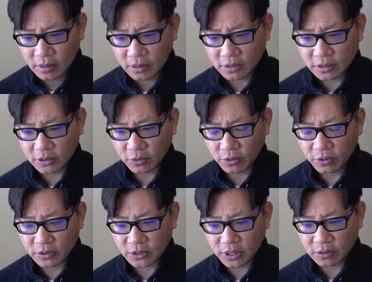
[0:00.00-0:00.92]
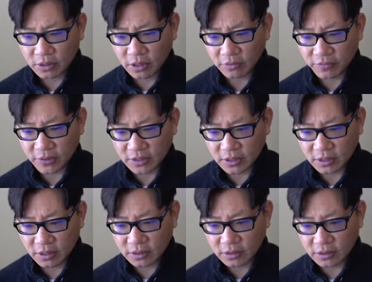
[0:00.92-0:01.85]
Is this a horizontal loaf? Yes, it
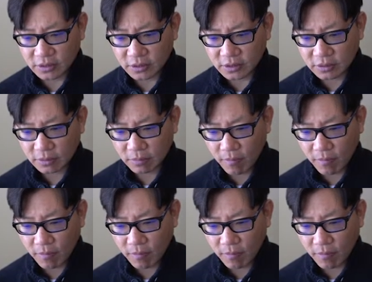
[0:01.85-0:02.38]
is.